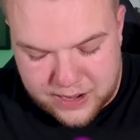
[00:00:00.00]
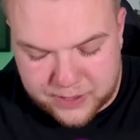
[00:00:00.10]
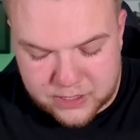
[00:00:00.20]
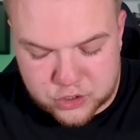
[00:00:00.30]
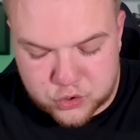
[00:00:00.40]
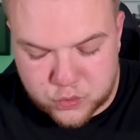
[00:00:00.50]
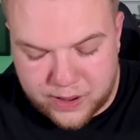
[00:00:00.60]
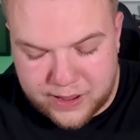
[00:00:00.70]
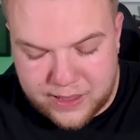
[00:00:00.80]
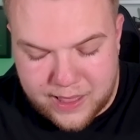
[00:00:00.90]
I'm gonna
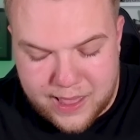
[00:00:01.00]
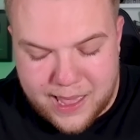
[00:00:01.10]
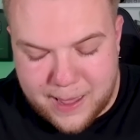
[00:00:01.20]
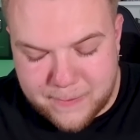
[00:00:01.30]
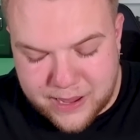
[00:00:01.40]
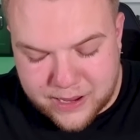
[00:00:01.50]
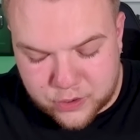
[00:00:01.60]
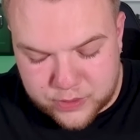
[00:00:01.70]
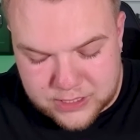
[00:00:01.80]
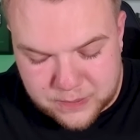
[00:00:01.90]
try and make a
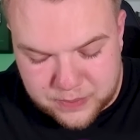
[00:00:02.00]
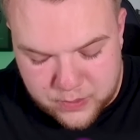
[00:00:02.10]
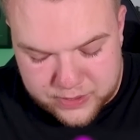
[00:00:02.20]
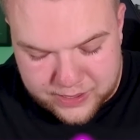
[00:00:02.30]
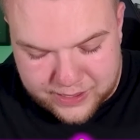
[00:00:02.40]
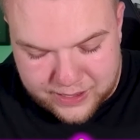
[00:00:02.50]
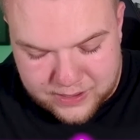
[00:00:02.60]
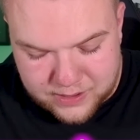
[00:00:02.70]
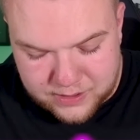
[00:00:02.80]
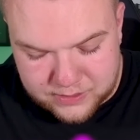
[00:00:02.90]
crazy play with the
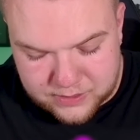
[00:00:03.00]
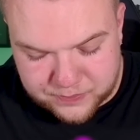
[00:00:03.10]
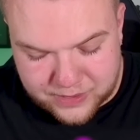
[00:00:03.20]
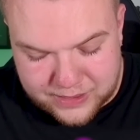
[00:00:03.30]
cannon card.